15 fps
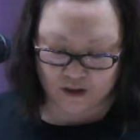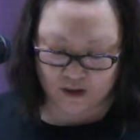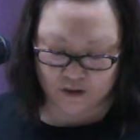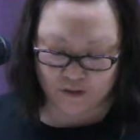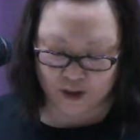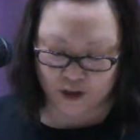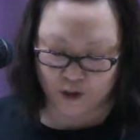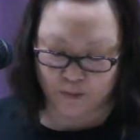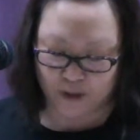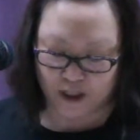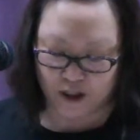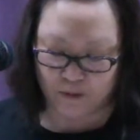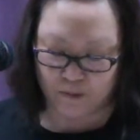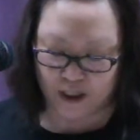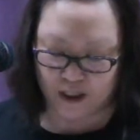around the
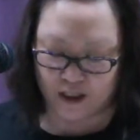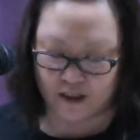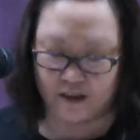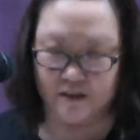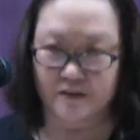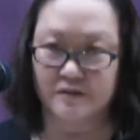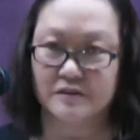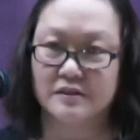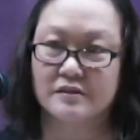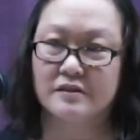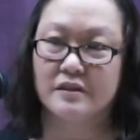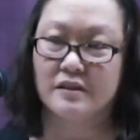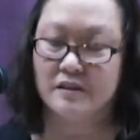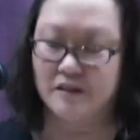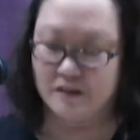back of my ankles
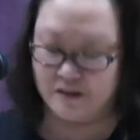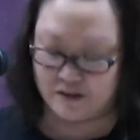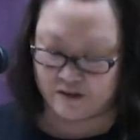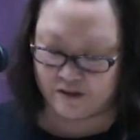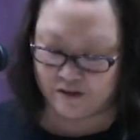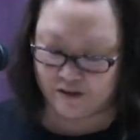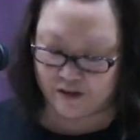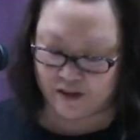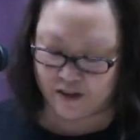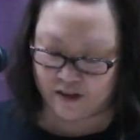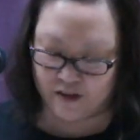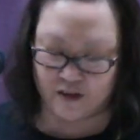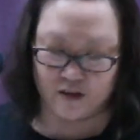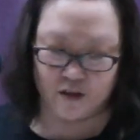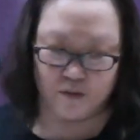and
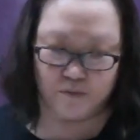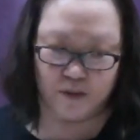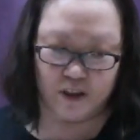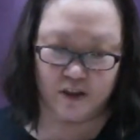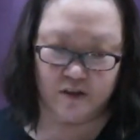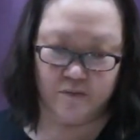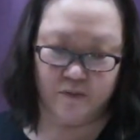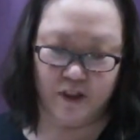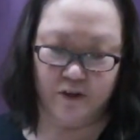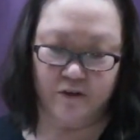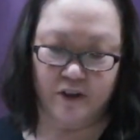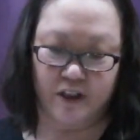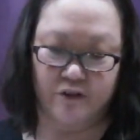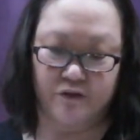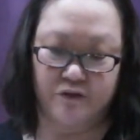underneath the ball of my
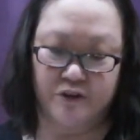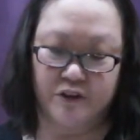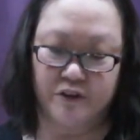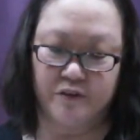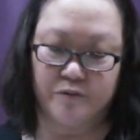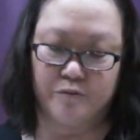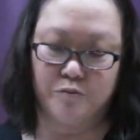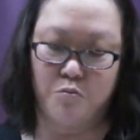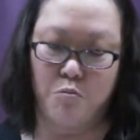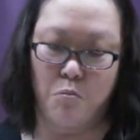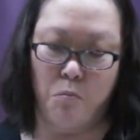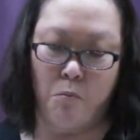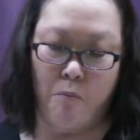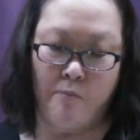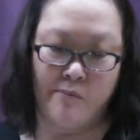right foot.
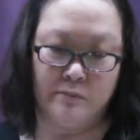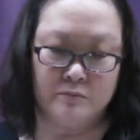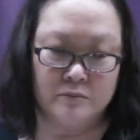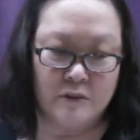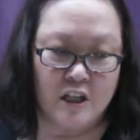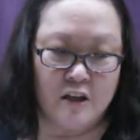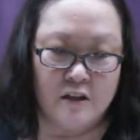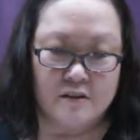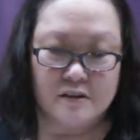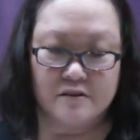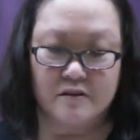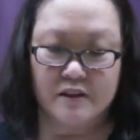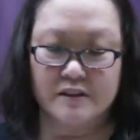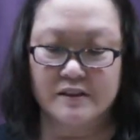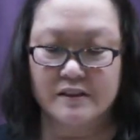
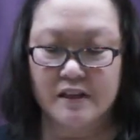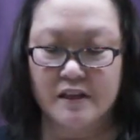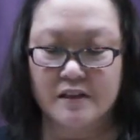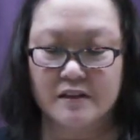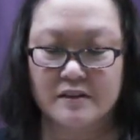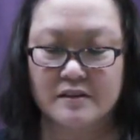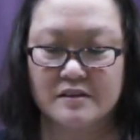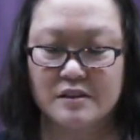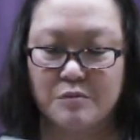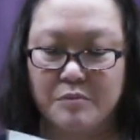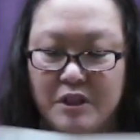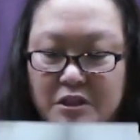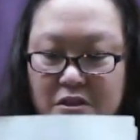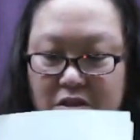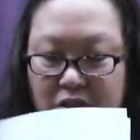So I sat on this
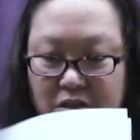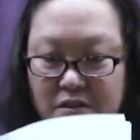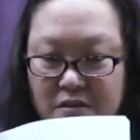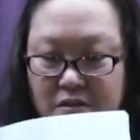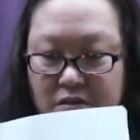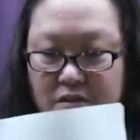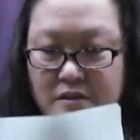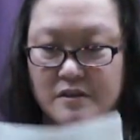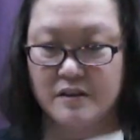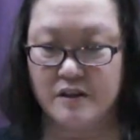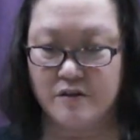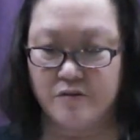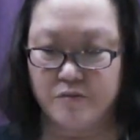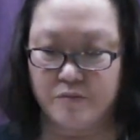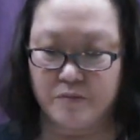bench to
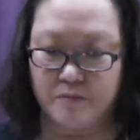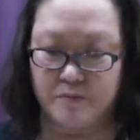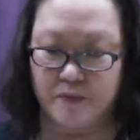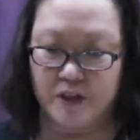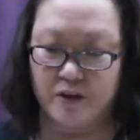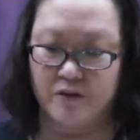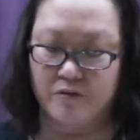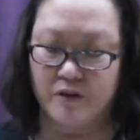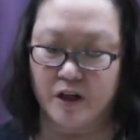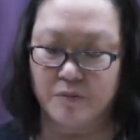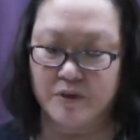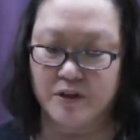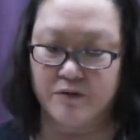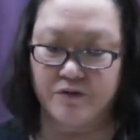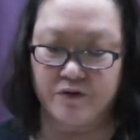give my
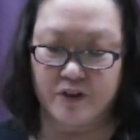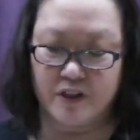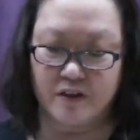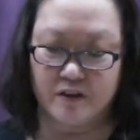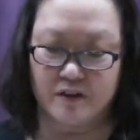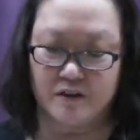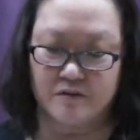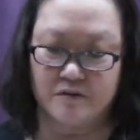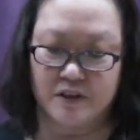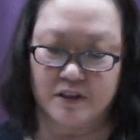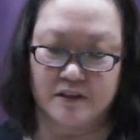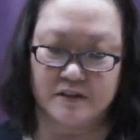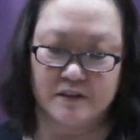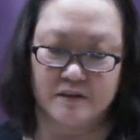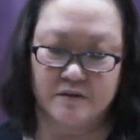throbbing feet a
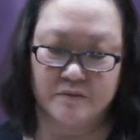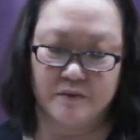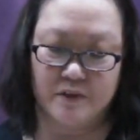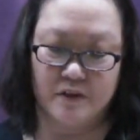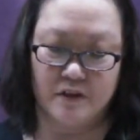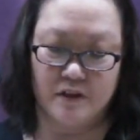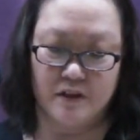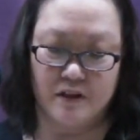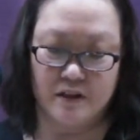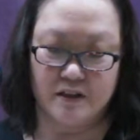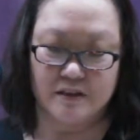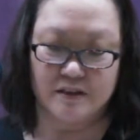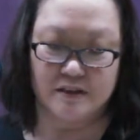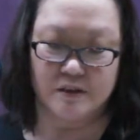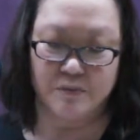rest
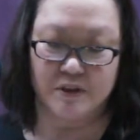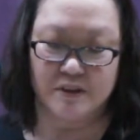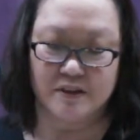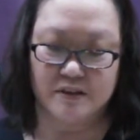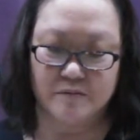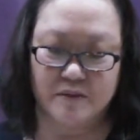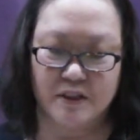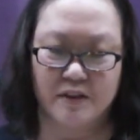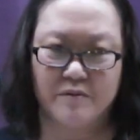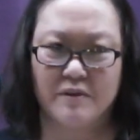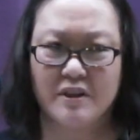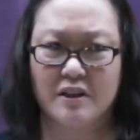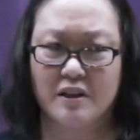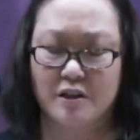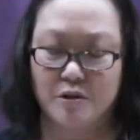and to spend some time
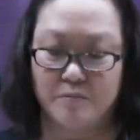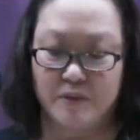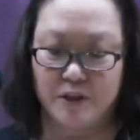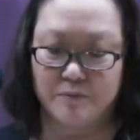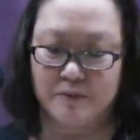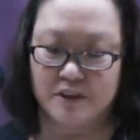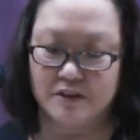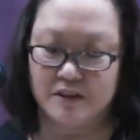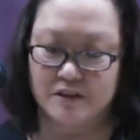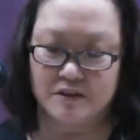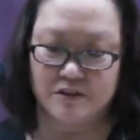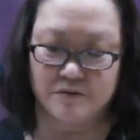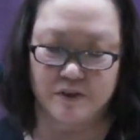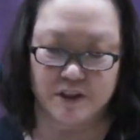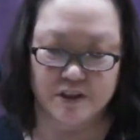thinking about my
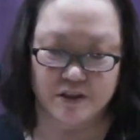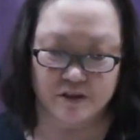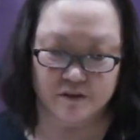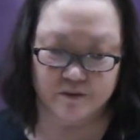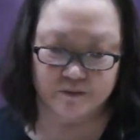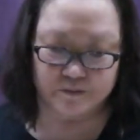situation.